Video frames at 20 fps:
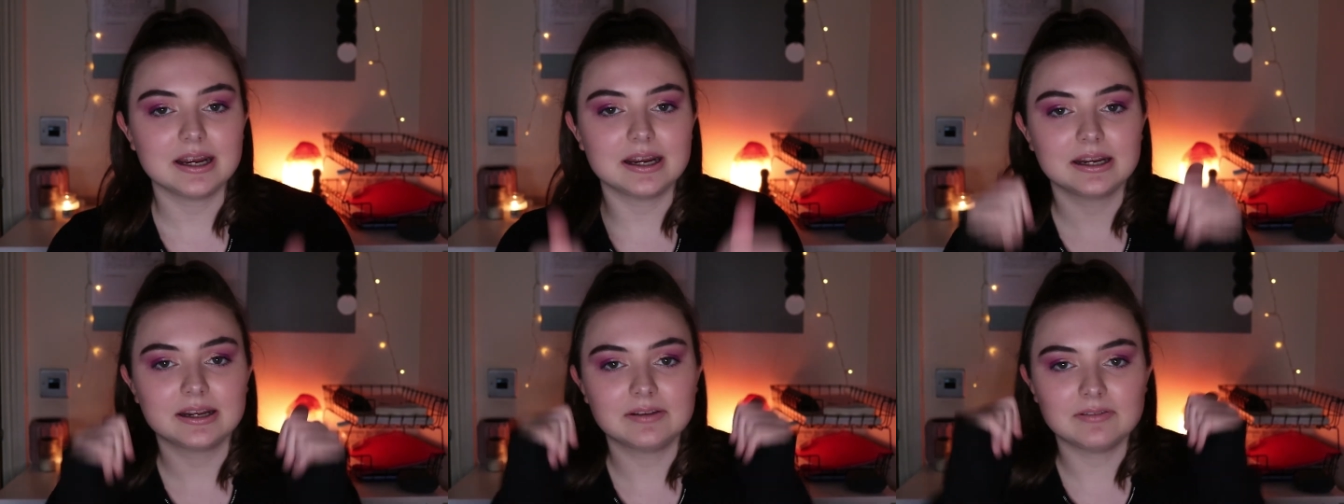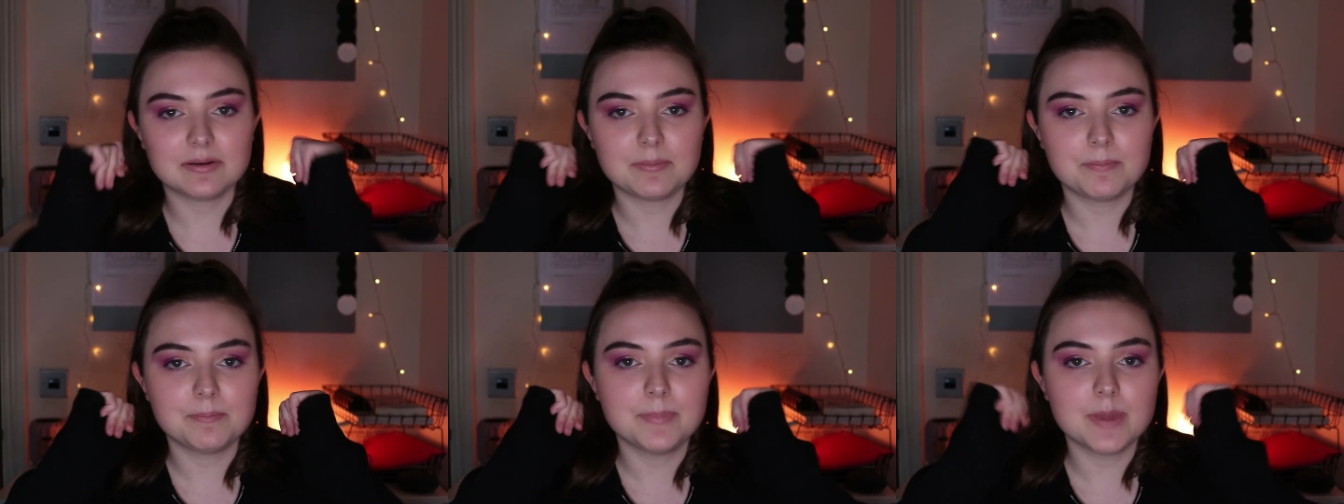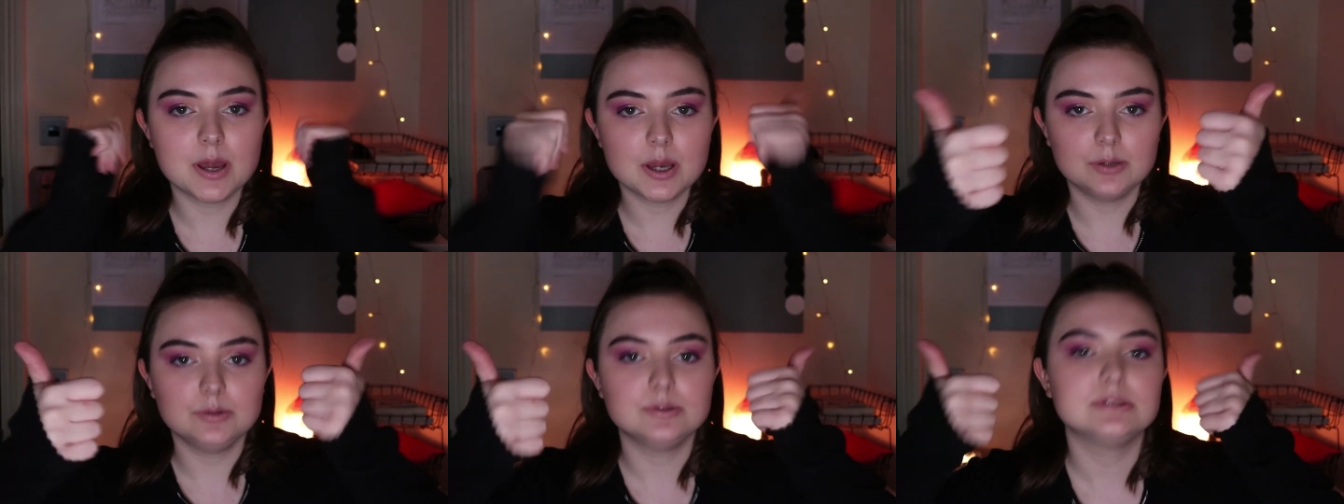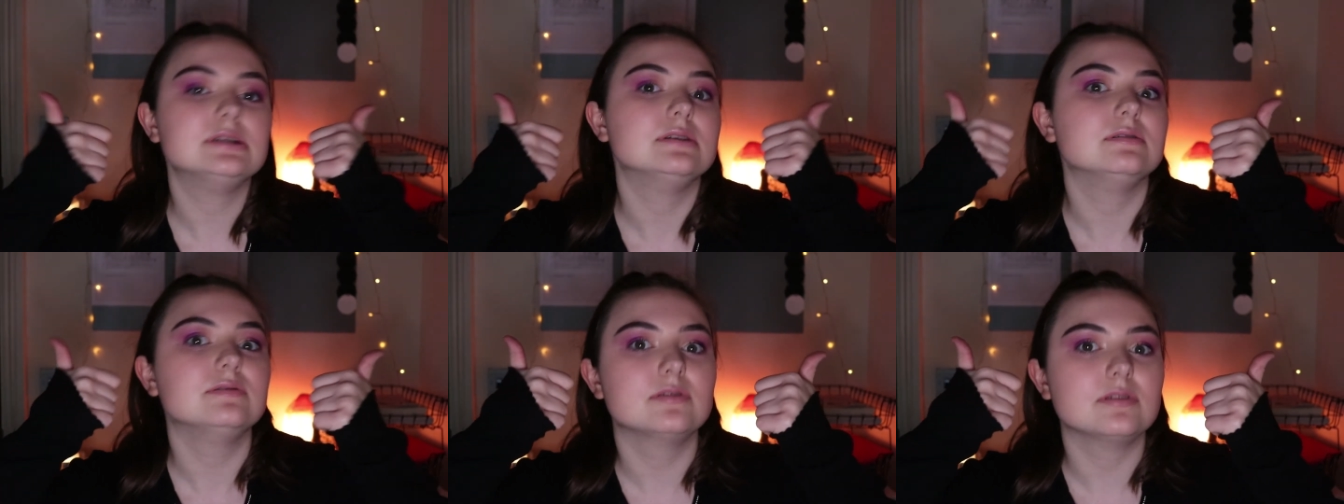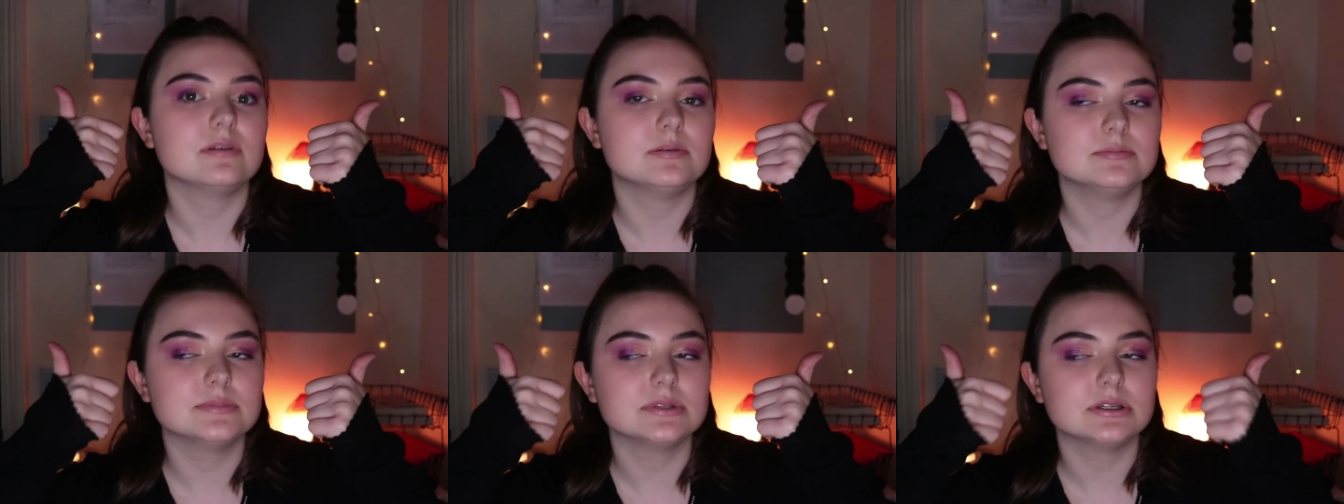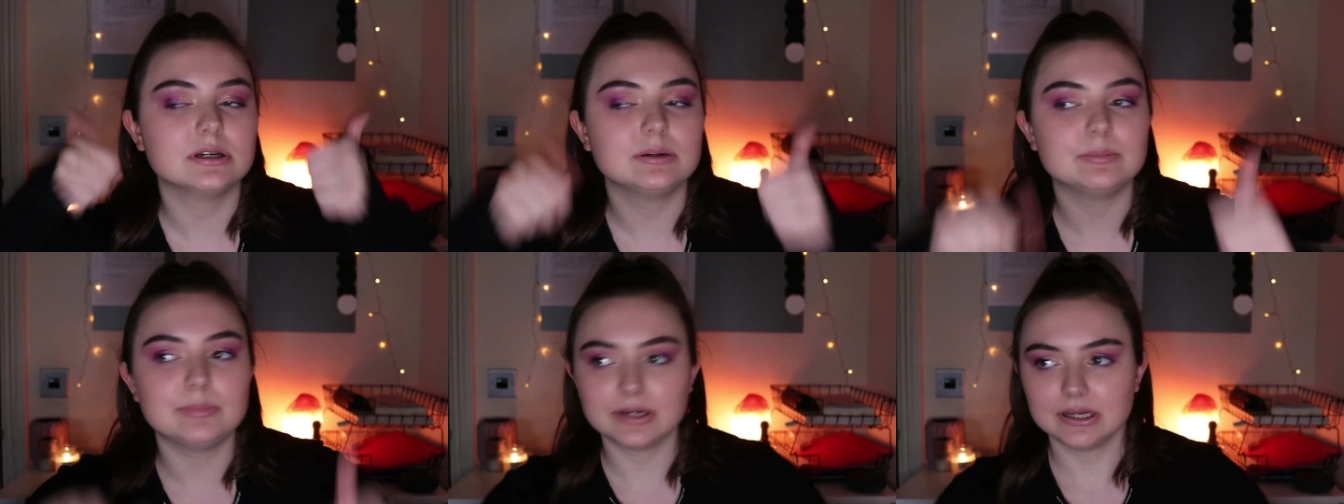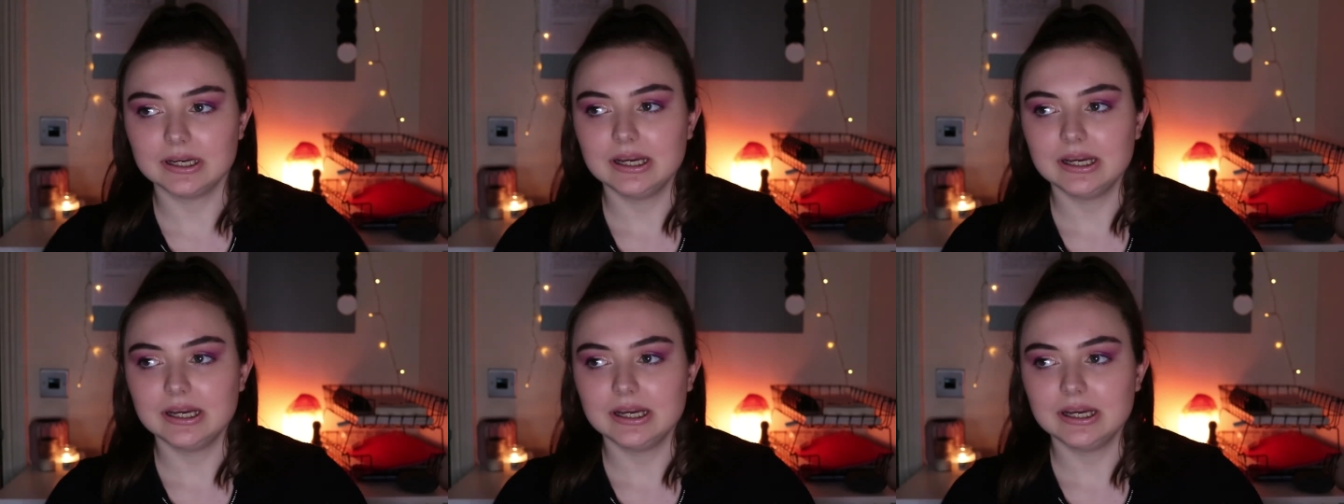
give it a massive thumbs up.